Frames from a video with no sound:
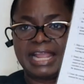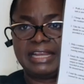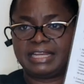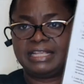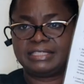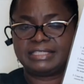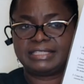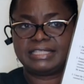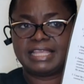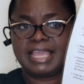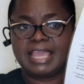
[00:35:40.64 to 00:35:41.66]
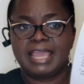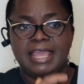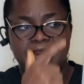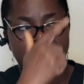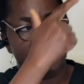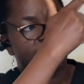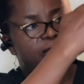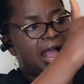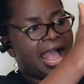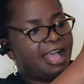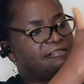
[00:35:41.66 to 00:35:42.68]
this that will
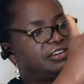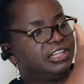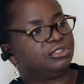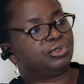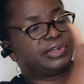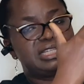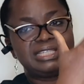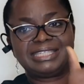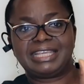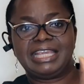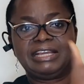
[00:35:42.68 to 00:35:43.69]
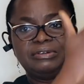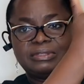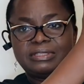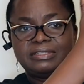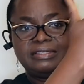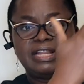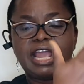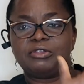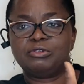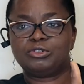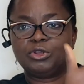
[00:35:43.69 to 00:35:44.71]
have the three skills that
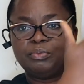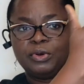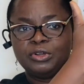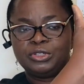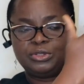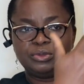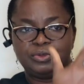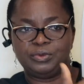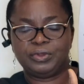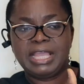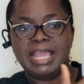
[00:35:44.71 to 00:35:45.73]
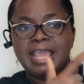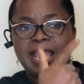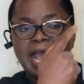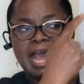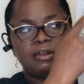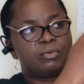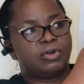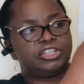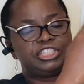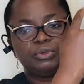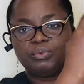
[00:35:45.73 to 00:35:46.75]
you're supposed to do. Hand
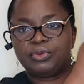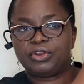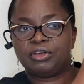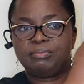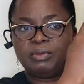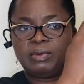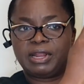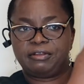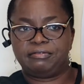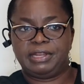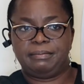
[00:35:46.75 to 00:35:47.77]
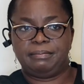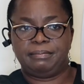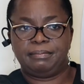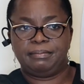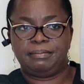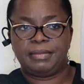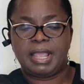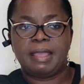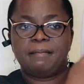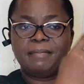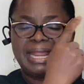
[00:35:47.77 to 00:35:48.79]
washing will not be one of them.
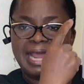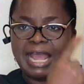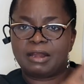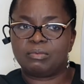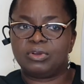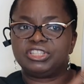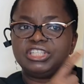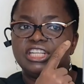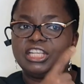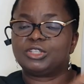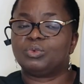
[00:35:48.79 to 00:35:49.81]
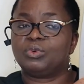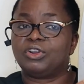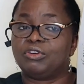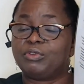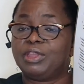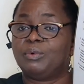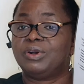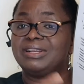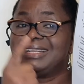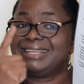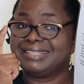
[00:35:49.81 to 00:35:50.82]
But hand washing is one of your
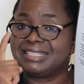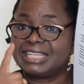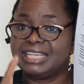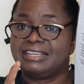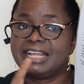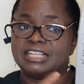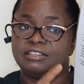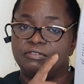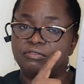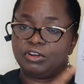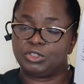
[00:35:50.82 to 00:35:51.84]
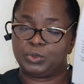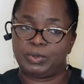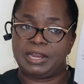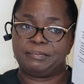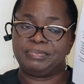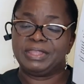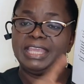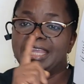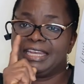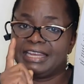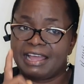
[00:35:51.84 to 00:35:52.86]
what? Skill. That's the fourth one.
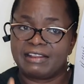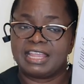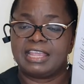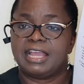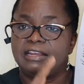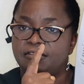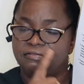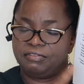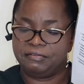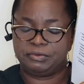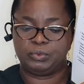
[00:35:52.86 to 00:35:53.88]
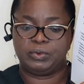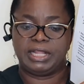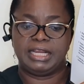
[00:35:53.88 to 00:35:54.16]
Indirect care, the fifth one.